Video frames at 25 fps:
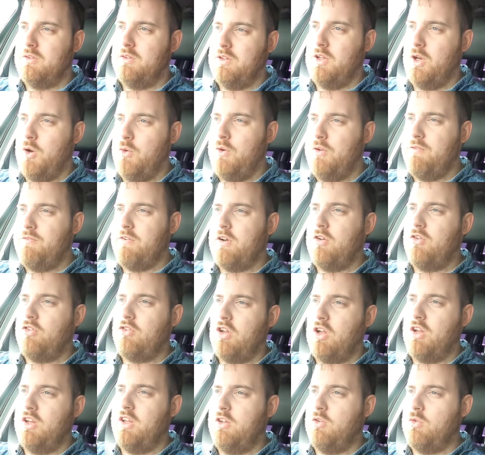only very
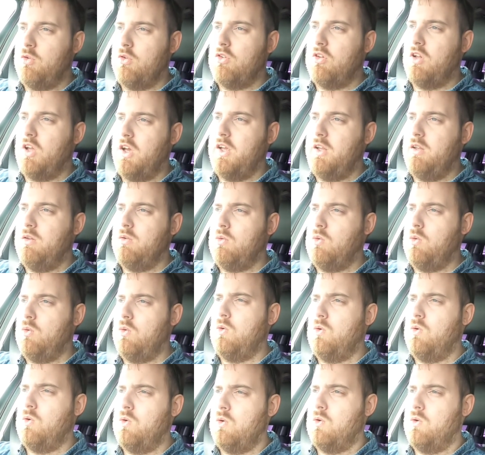slightly into his lane,
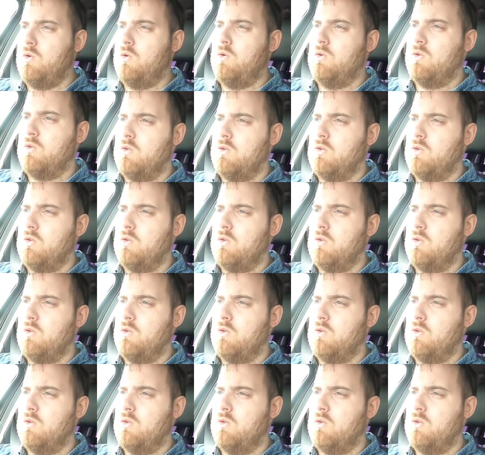whoa,